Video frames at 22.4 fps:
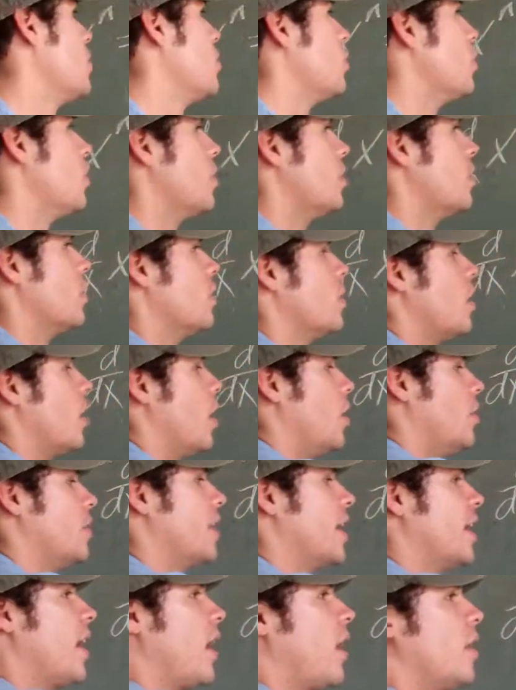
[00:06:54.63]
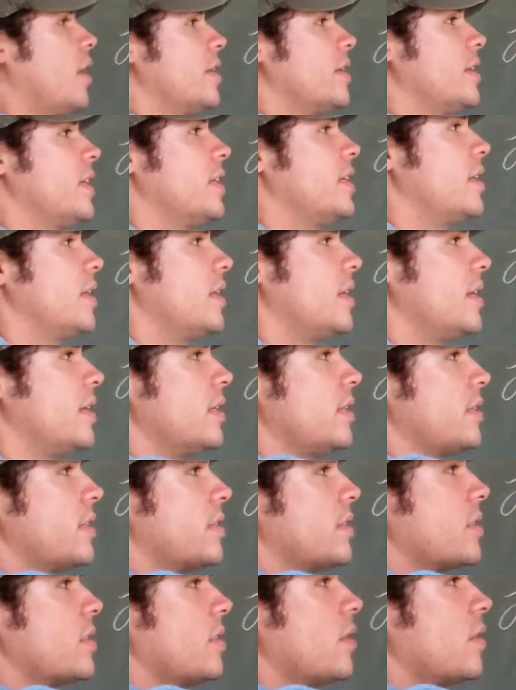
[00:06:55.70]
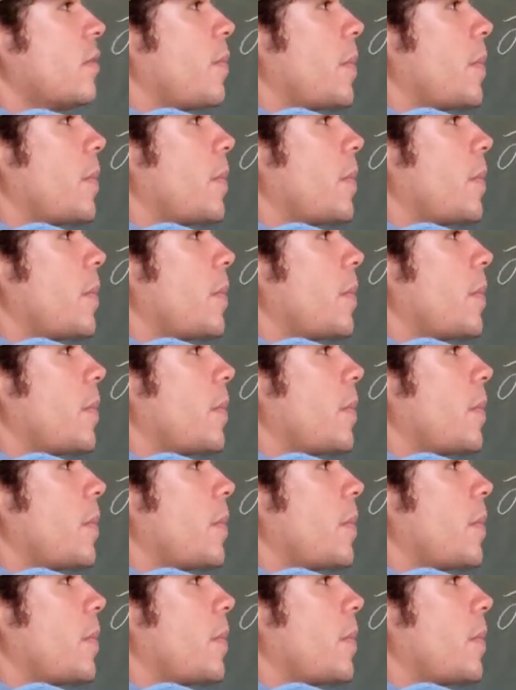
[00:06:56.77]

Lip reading: Well, okay, all I need is